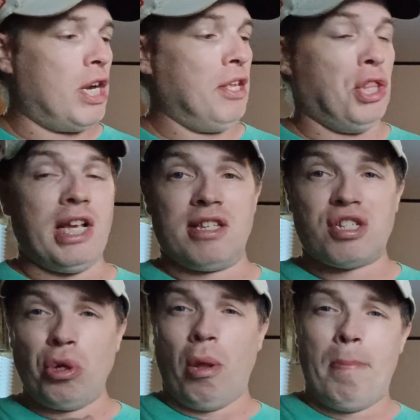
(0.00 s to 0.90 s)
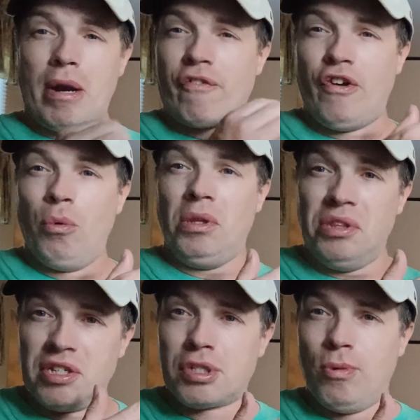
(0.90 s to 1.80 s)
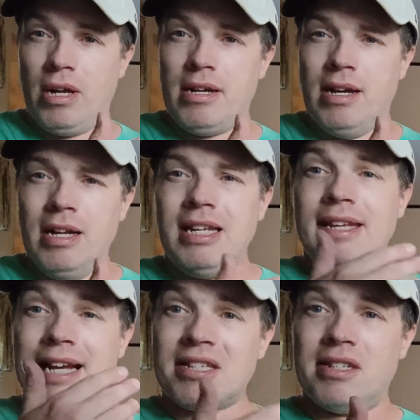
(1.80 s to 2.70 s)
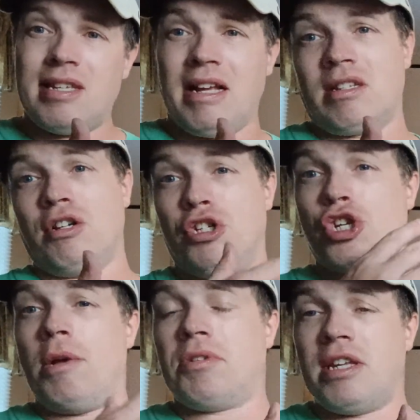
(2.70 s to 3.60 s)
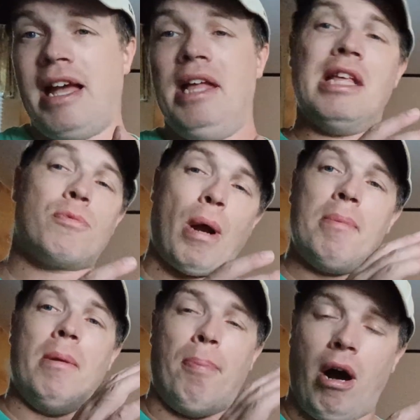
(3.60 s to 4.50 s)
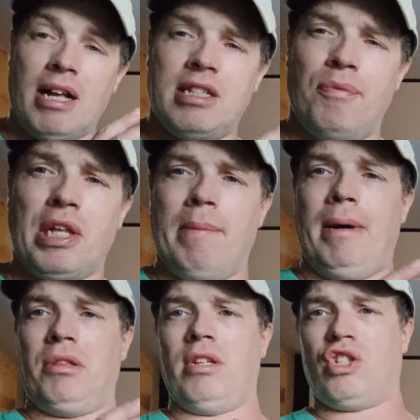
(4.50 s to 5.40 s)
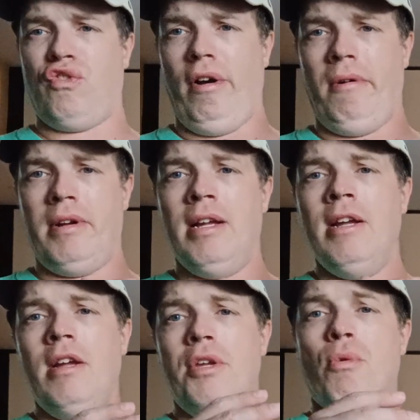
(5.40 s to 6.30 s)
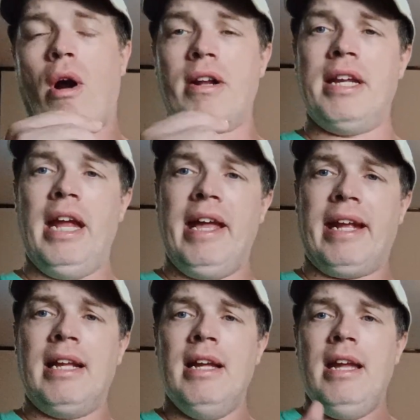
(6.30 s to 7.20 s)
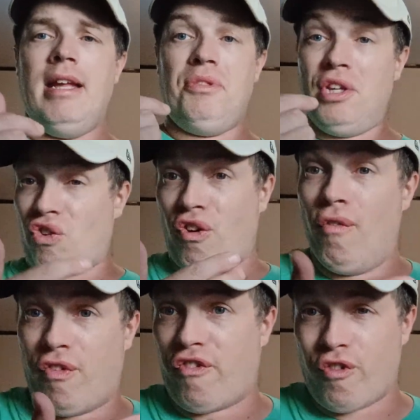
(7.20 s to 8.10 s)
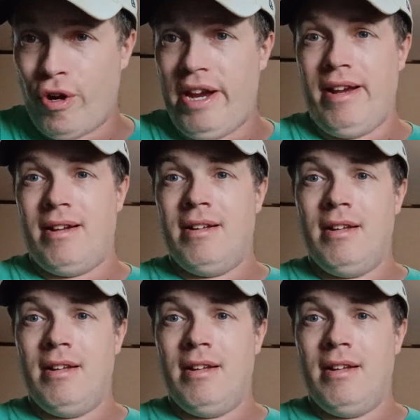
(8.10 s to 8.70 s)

I think is still a better phone than this one. Yes, this has a good chipset, and that's probably the positive thing about this phone. You are getting this phone for free.